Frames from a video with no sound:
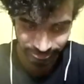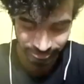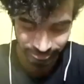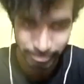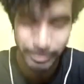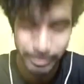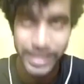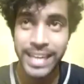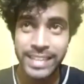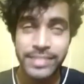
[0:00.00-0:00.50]

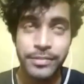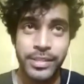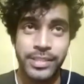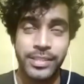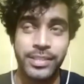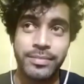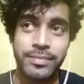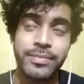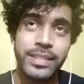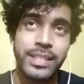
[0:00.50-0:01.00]
Biggest
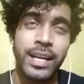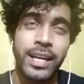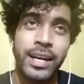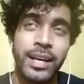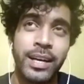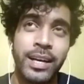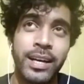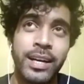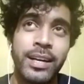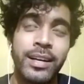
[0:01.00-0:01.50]
risk,
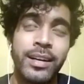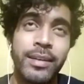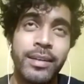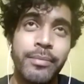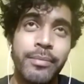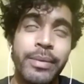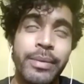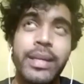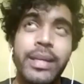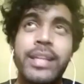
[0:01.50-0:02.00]

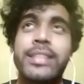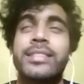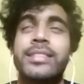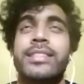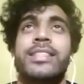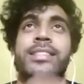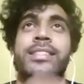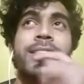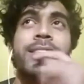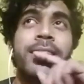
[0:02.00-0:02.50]

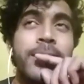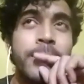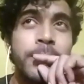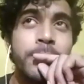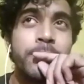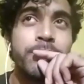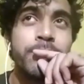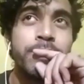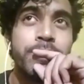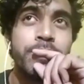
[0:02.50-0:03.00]
uh,
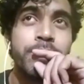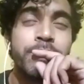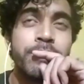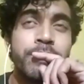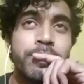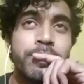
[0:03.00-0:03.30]
biggest risk.